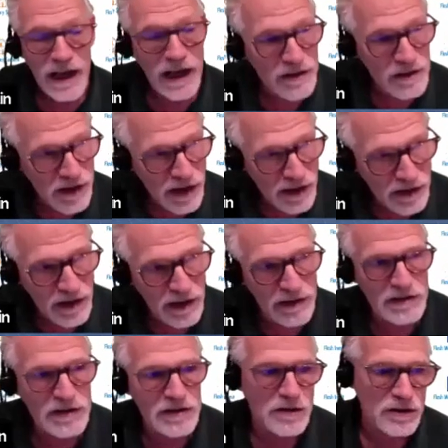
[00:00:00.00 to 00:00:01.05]
And the
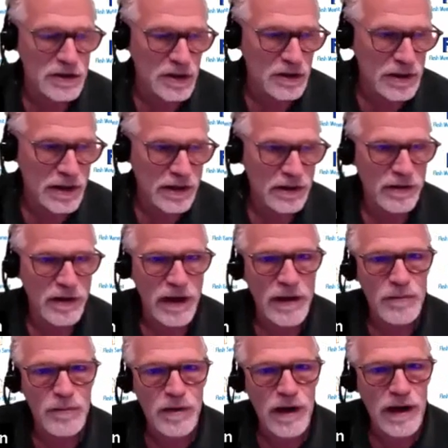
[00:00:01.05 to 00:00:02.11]
technologies are shown here:
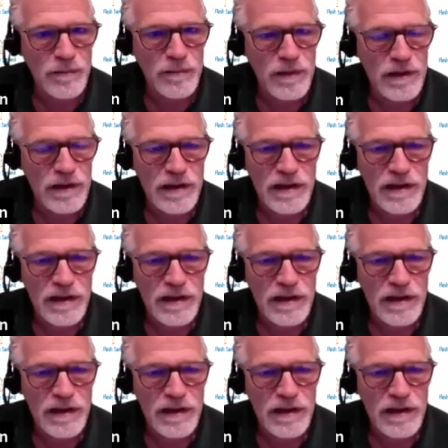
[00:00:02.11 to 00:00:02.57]
MRAM,